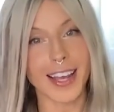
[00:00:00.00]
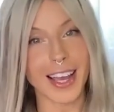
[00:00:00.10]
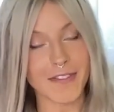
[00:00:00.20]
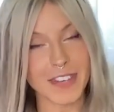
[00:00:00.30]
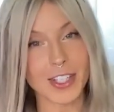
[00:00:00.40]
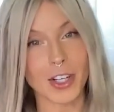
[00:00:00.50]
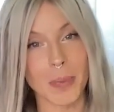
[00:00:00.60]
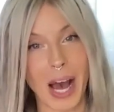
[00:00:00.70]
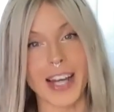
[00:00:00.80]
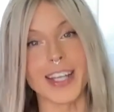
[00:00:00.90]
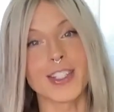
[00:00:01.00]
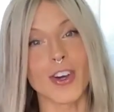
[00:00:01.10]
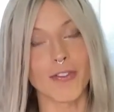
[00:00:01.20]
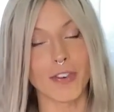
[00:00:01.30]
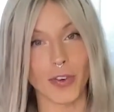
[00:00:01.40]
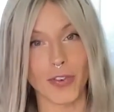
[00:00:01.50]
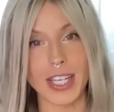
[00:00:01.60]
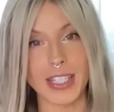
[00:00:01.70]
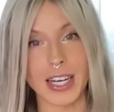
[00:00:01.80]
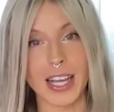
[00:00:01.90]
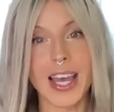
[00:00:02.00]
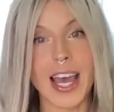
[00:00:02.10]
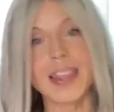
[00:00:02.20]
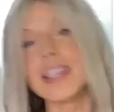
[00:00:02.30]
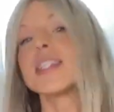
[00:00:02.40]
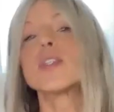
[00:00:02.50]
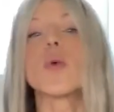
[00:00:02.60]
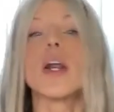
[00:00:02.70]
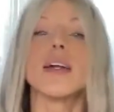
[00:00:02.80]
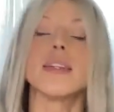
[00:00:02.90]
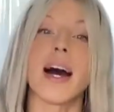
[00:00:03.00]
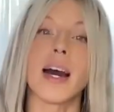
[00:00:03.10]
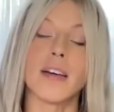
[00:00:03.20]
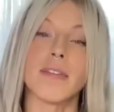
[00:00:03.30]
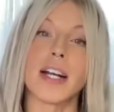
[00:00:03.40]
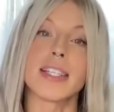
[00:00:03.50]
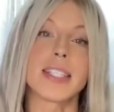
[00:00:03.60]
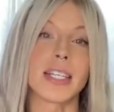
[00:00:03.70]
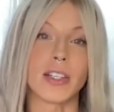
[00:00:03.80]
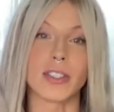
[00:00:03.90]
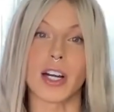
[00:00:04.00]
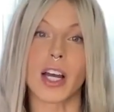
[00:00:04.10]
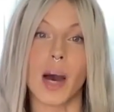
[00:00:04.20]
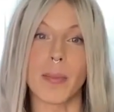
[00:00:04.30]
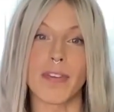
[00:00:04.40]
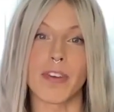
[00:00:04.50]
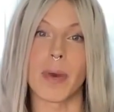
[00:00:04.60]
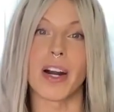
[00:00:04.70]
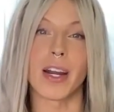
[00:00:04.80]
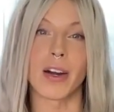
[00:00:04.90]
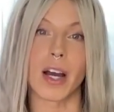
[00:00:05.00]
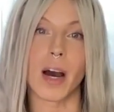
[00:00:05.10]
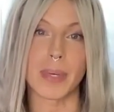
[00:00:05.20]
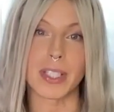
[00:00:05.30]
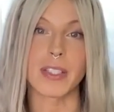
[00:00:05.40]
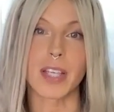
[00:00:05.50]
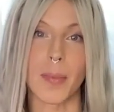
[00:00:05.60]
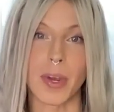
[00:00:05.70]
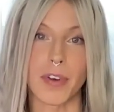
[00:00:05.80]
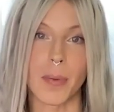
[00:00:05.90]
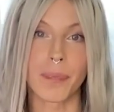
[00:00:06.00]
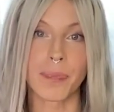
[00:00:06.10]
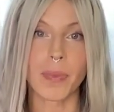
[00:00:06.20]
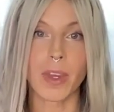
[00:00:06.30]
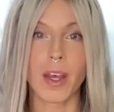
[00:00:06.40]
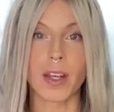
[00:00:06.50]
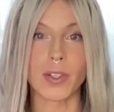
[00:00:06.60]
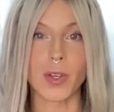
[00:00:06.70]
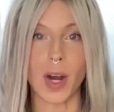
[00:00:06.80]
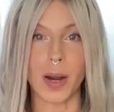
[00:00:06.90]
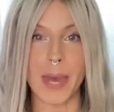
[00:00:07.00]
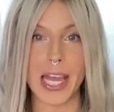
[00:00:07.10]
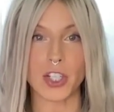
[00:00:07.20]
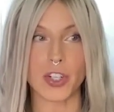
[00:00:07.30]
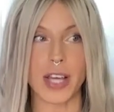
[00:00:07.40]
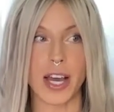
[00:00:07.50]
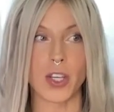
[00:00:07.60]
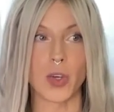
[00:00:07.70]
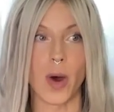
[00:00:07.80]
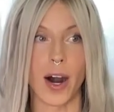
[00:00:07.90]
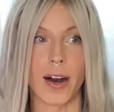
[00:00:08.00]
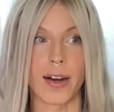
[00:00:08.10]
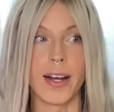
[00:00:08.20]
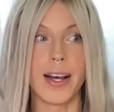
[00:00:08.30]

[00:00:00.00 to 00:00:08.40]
in physical bodies for a reason. And this is where a lot of our signals are coming from, our inner compass is coming from. And so you want to make sure that you are